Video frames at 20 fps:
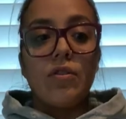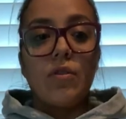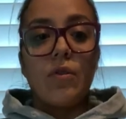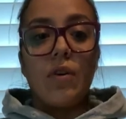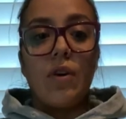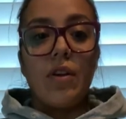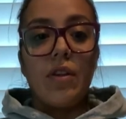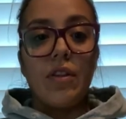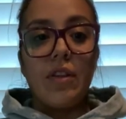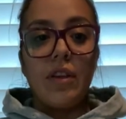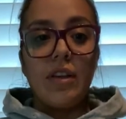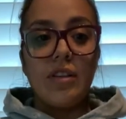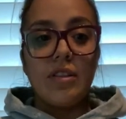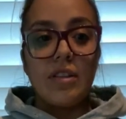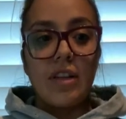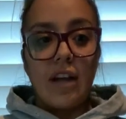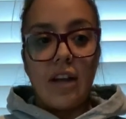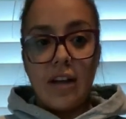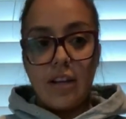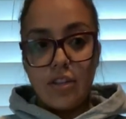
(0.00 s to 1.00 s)
are all things
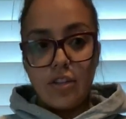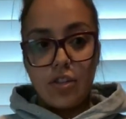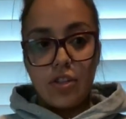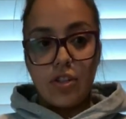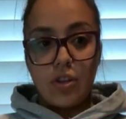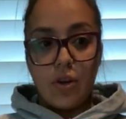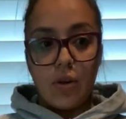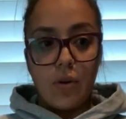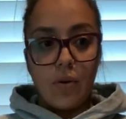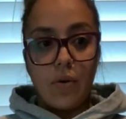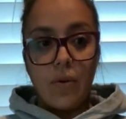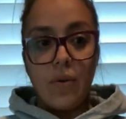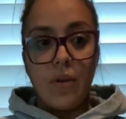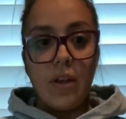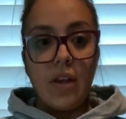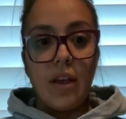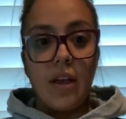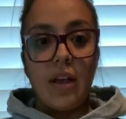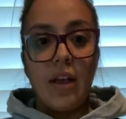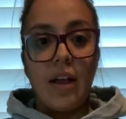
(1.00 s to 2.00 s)
that show
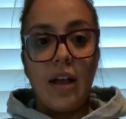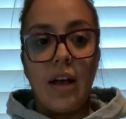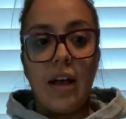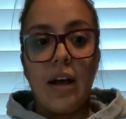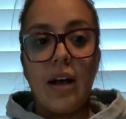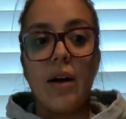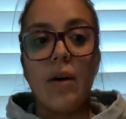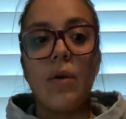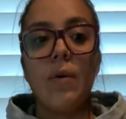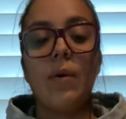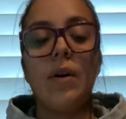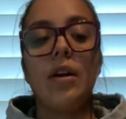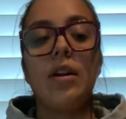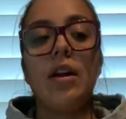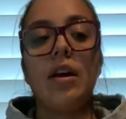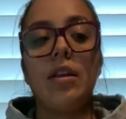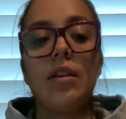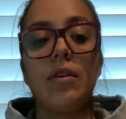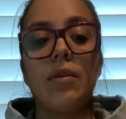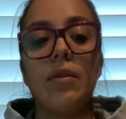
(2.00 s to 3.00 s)
how
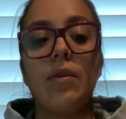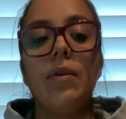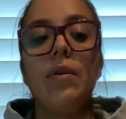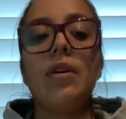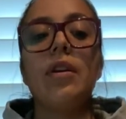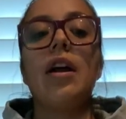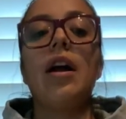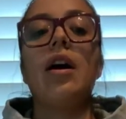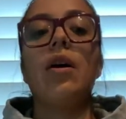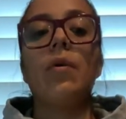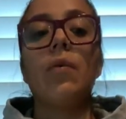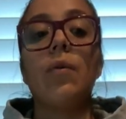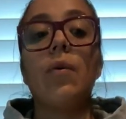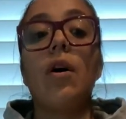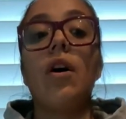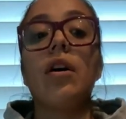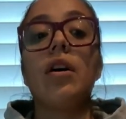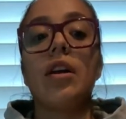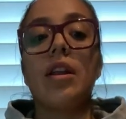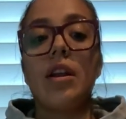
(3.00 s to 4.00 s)
unethical and how
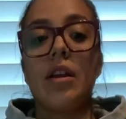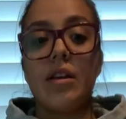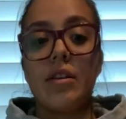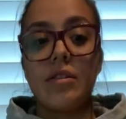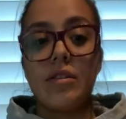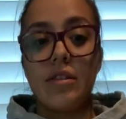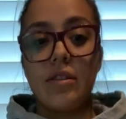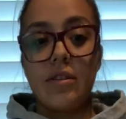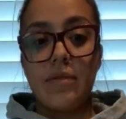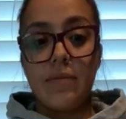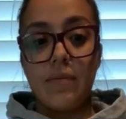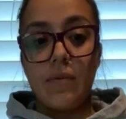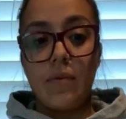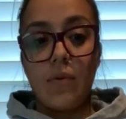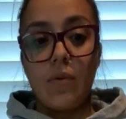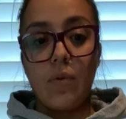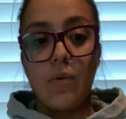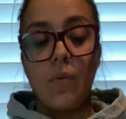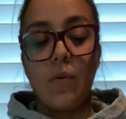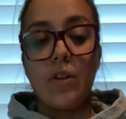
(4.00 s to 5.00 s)
wrong it is
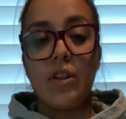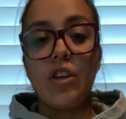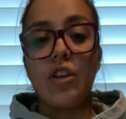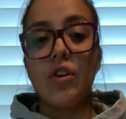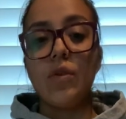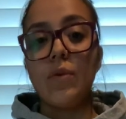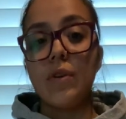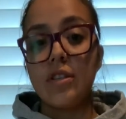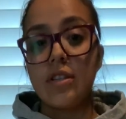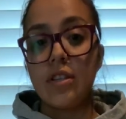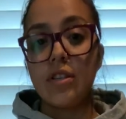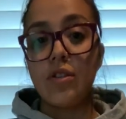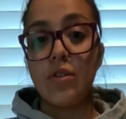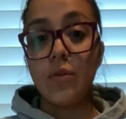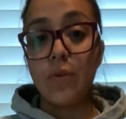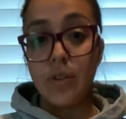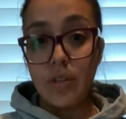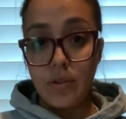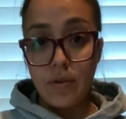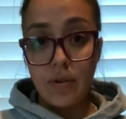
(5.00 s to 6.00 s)
what the U.S. is
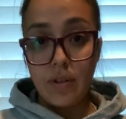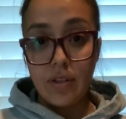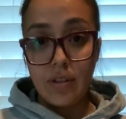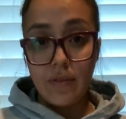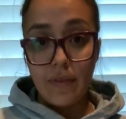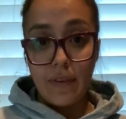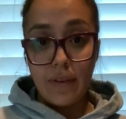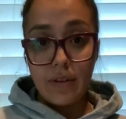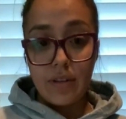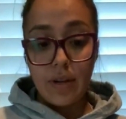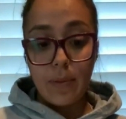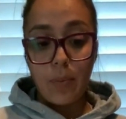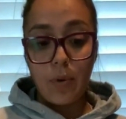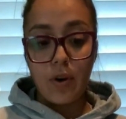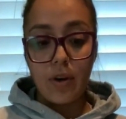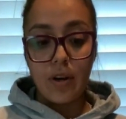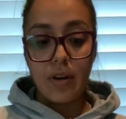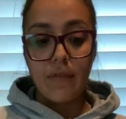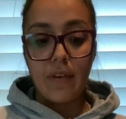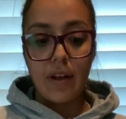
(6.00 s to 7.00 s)
doing to these
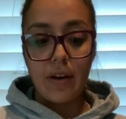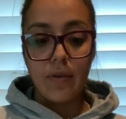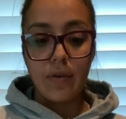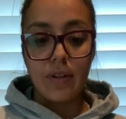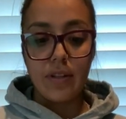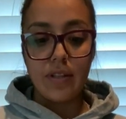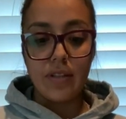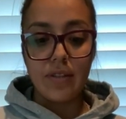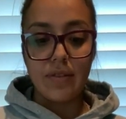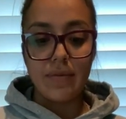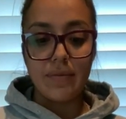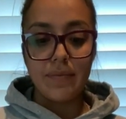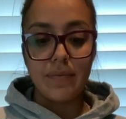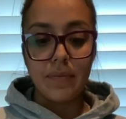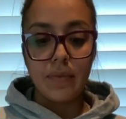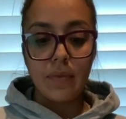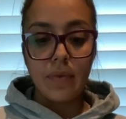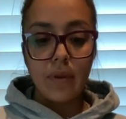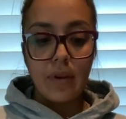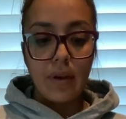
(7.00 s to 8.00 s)
deported veterans,
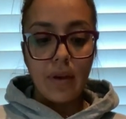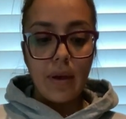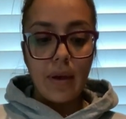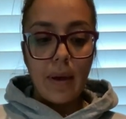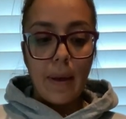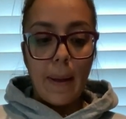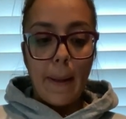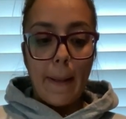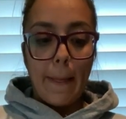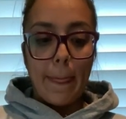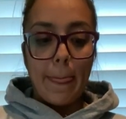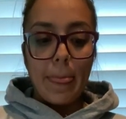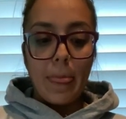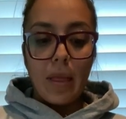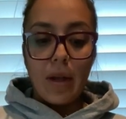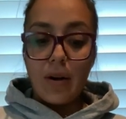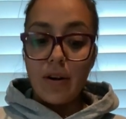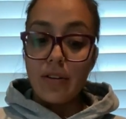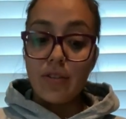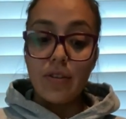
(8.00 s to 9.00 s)

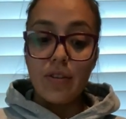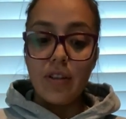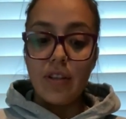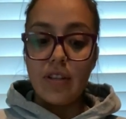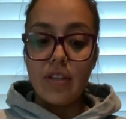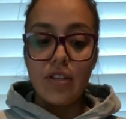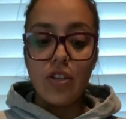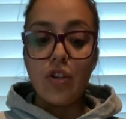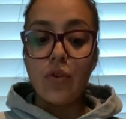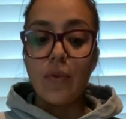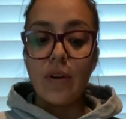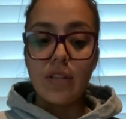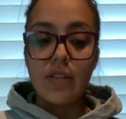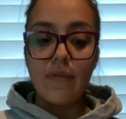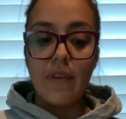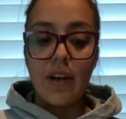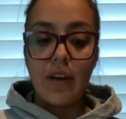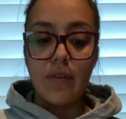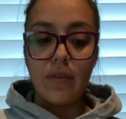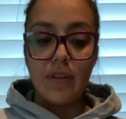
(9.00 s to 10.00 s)
or to these U.S.
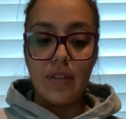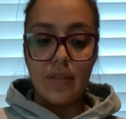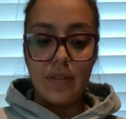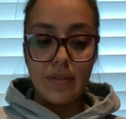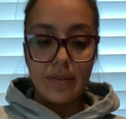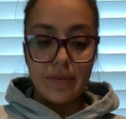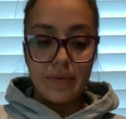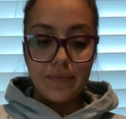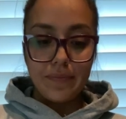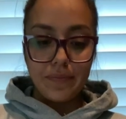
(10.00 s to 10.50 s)
veterans.